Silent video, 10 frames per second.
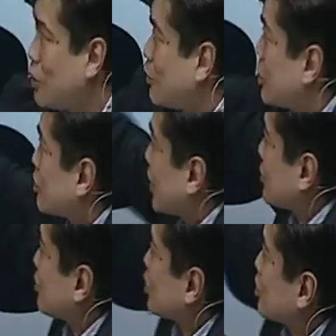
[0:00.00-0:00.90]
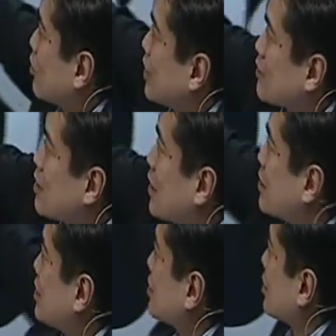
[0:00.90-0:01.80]
we're trying to do is create a
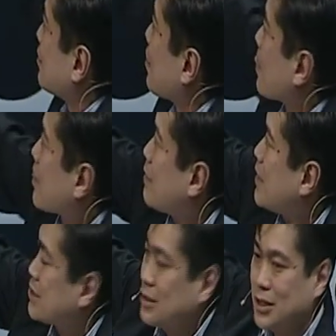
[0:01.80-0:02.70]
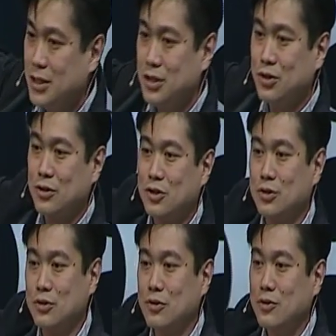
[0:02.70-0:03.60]
system that makes it easier
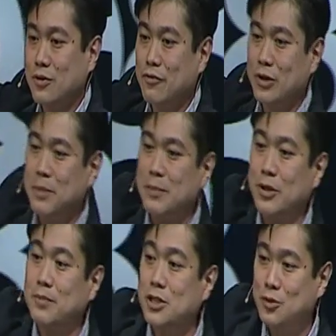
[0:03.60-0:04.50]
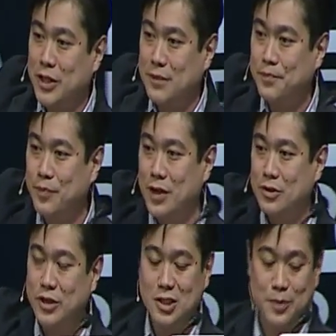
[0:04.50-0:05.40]
for the people in between
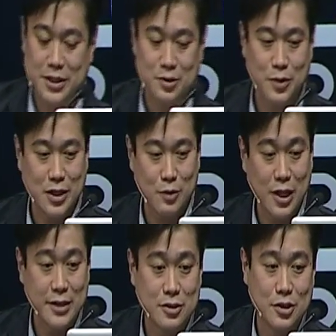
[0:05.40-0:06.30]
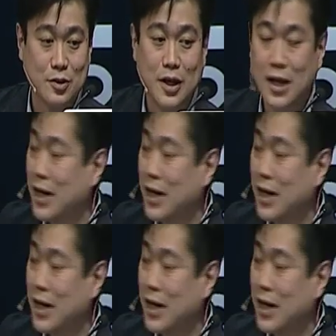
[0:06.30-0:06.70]
to express what they would like to do.